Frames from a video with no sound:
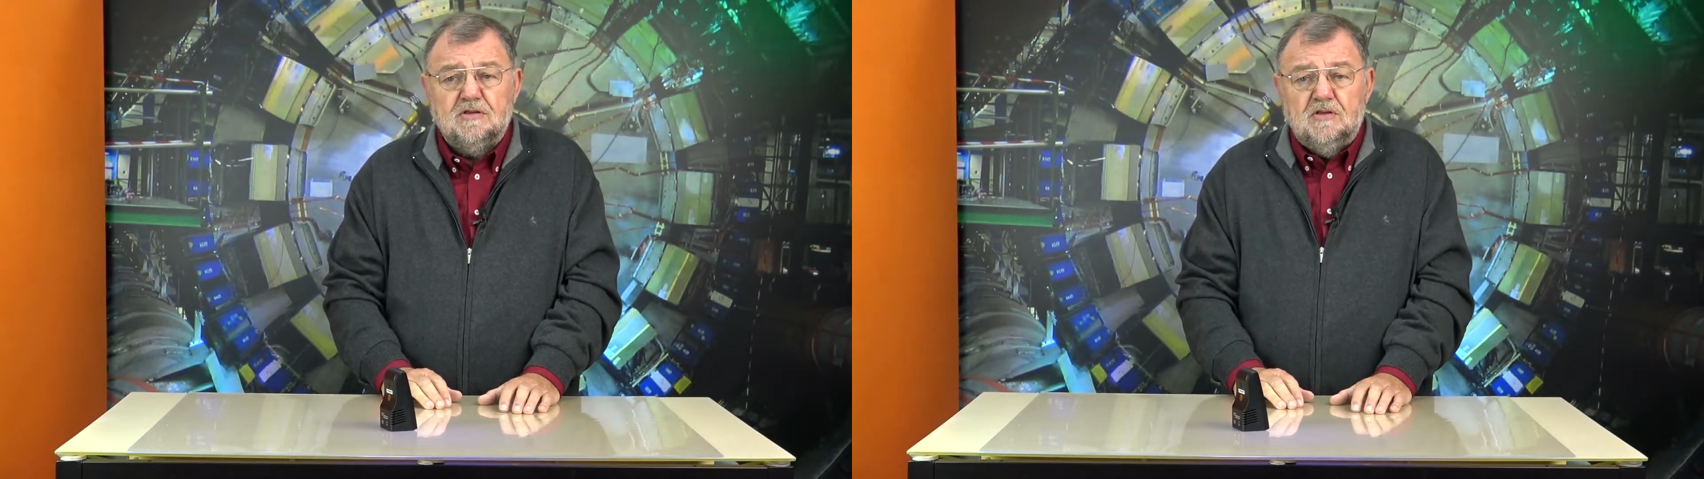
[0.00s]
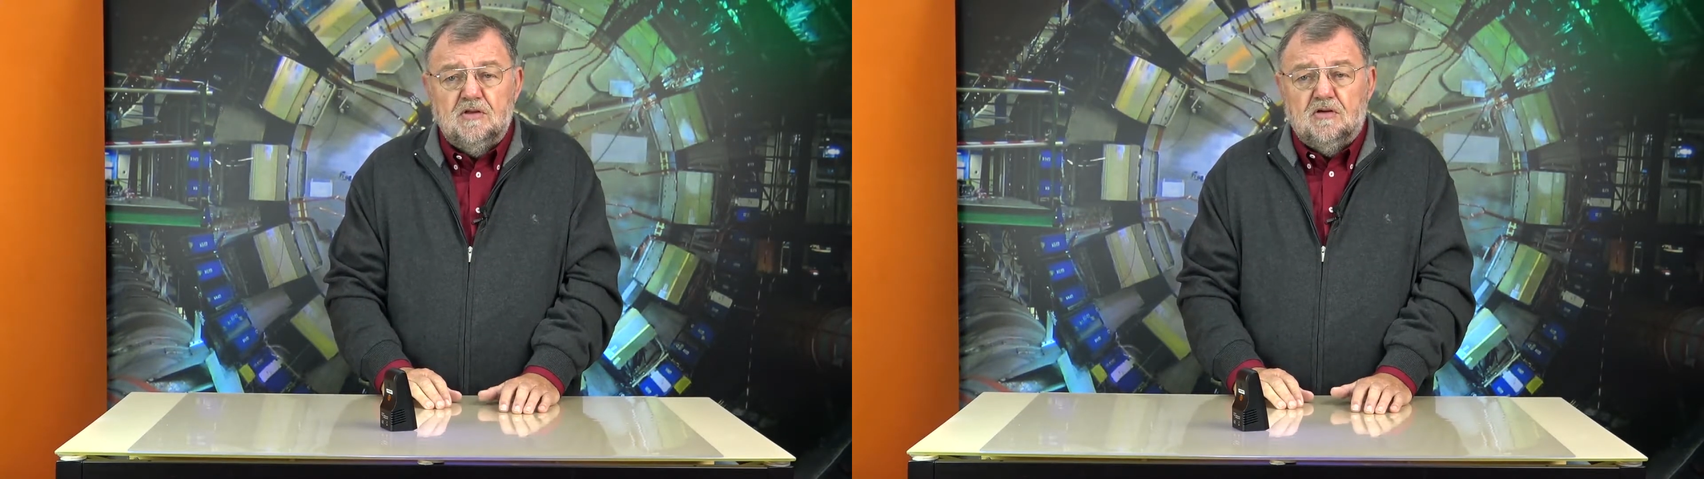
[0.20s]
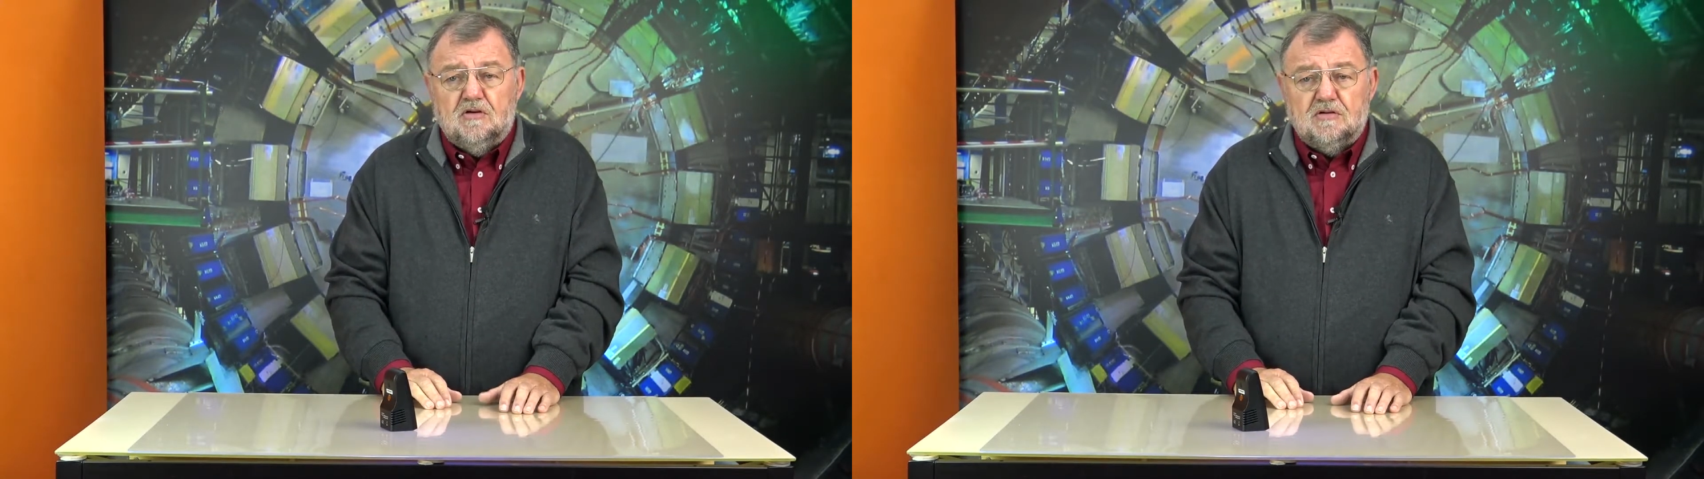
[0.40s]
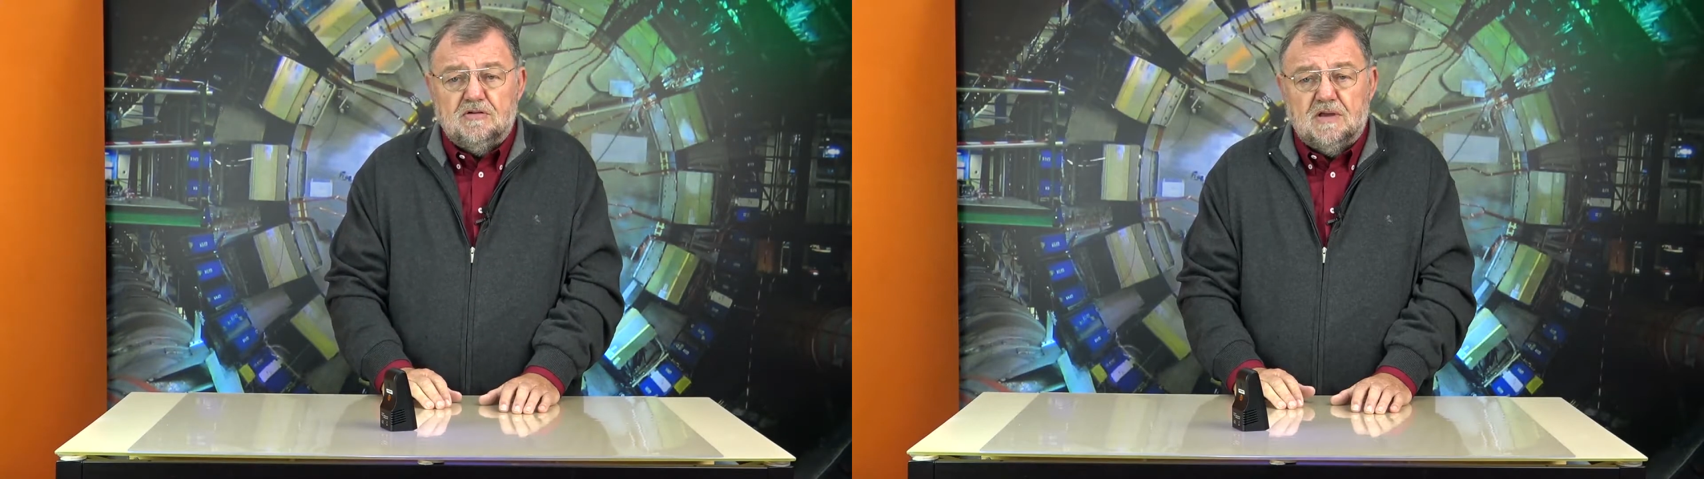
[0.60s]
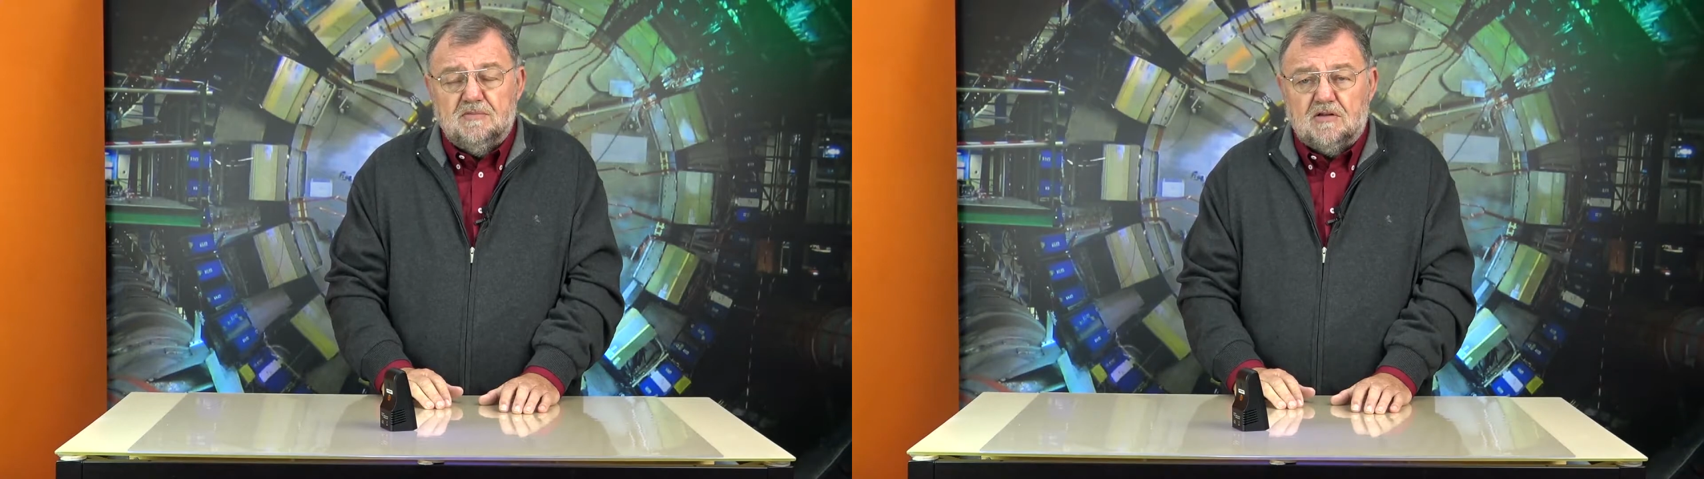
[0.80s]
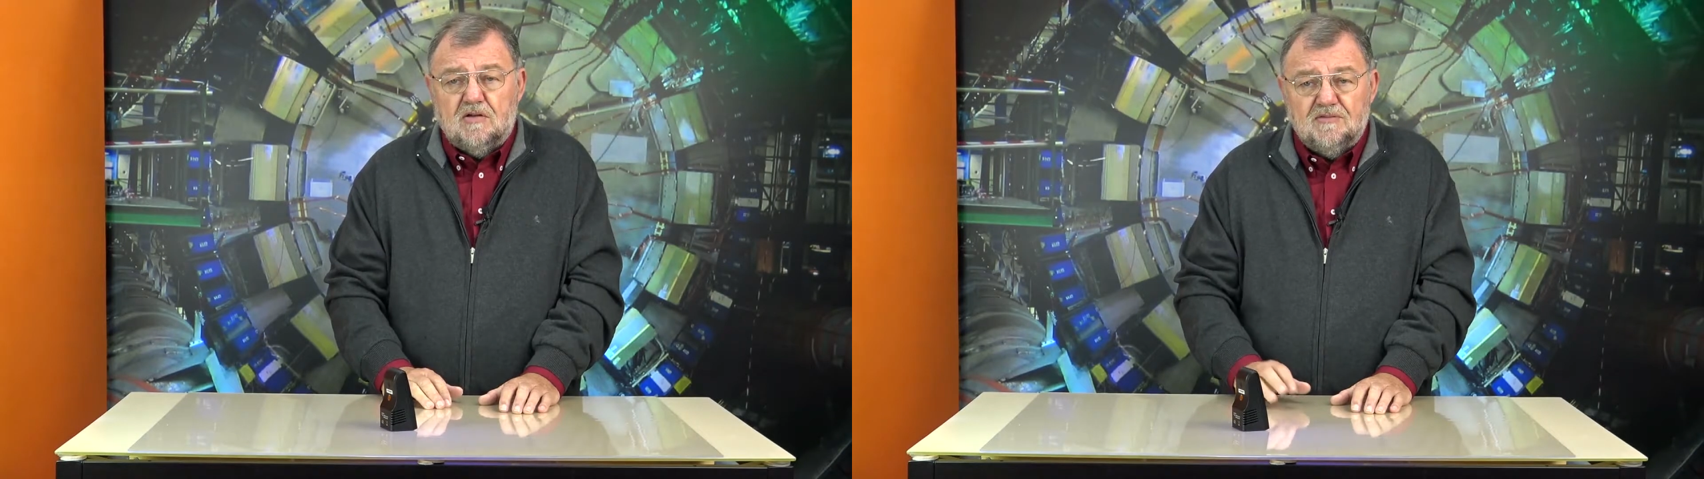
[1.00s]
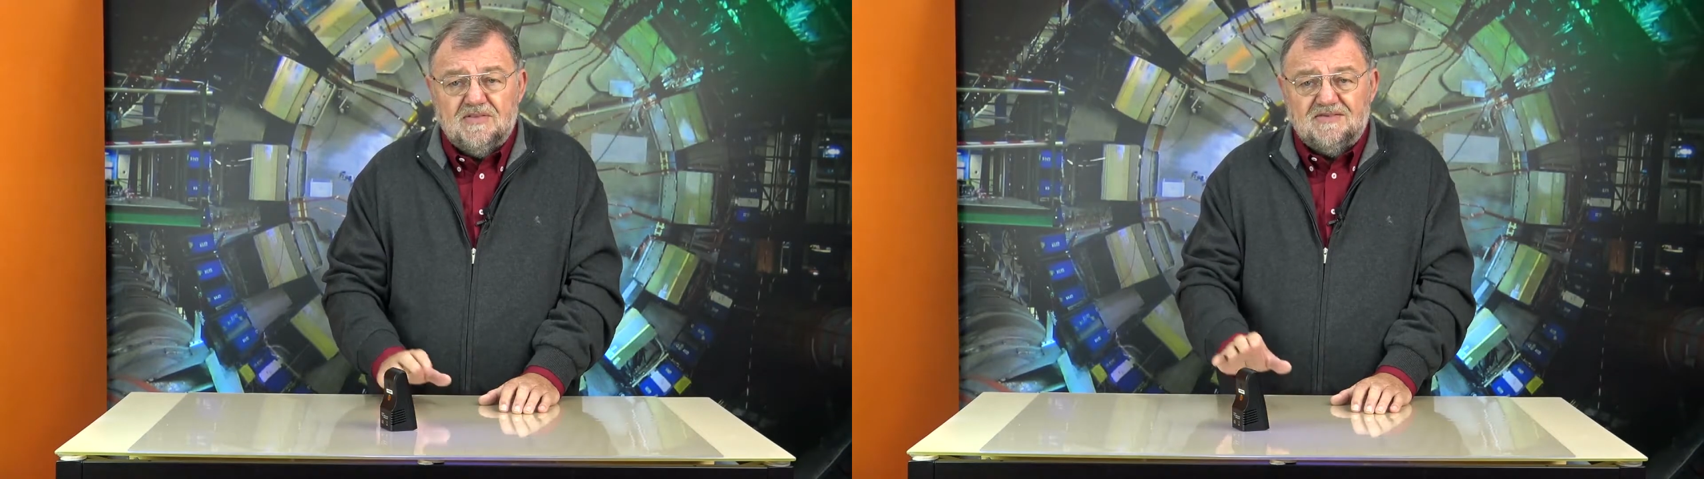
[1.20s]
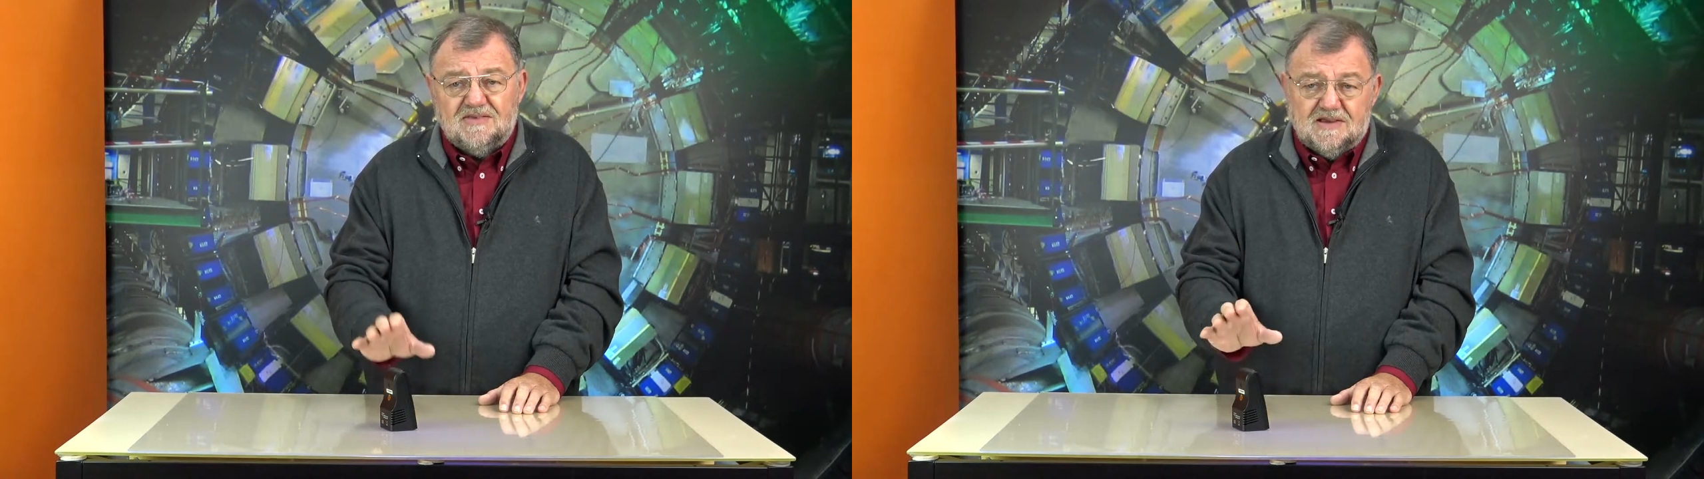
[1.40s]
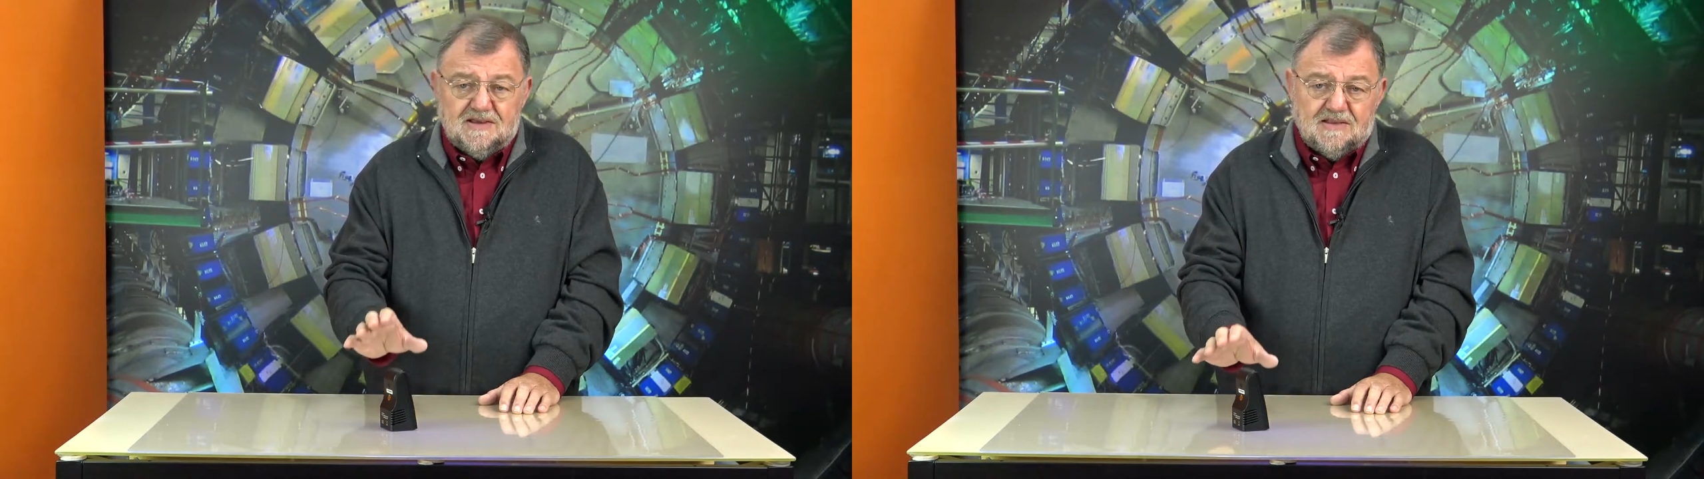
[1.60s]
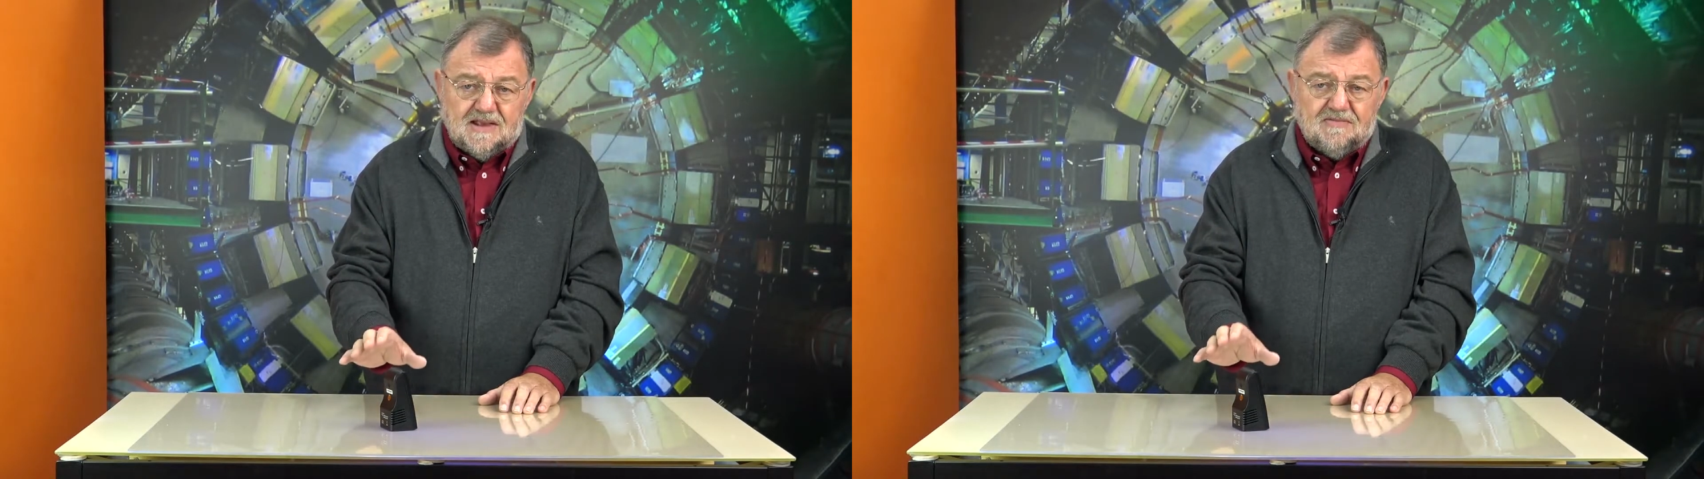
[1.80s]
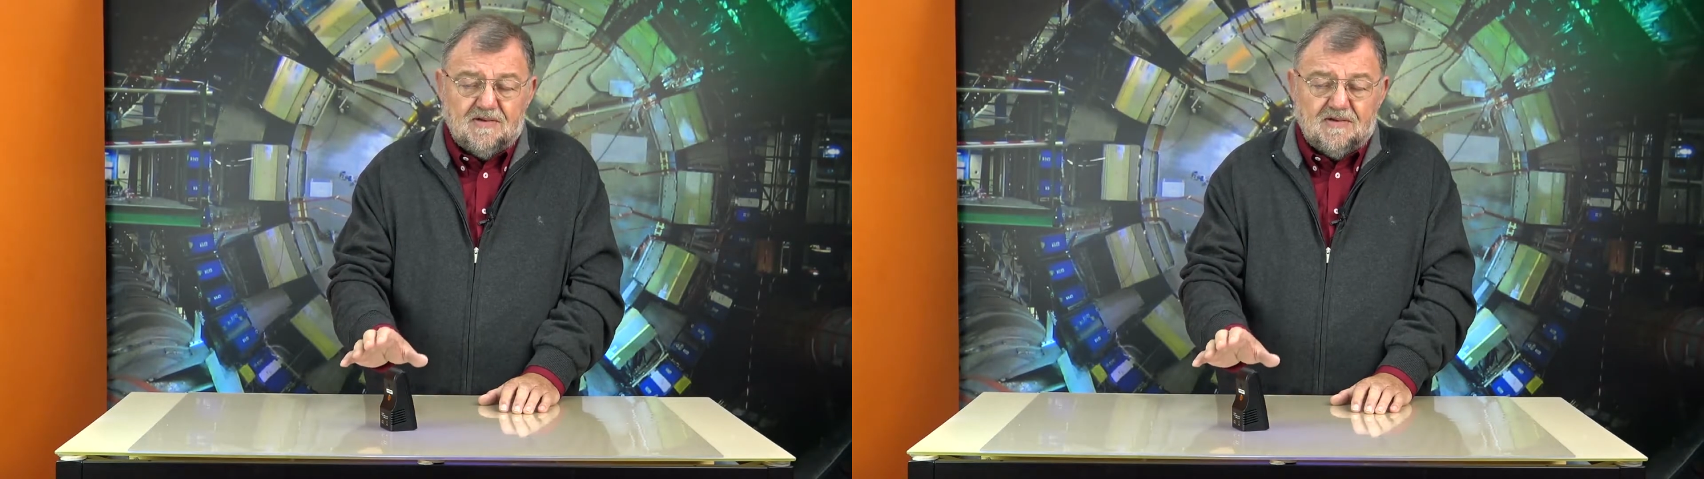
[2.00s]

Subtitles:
and then it is blown back out.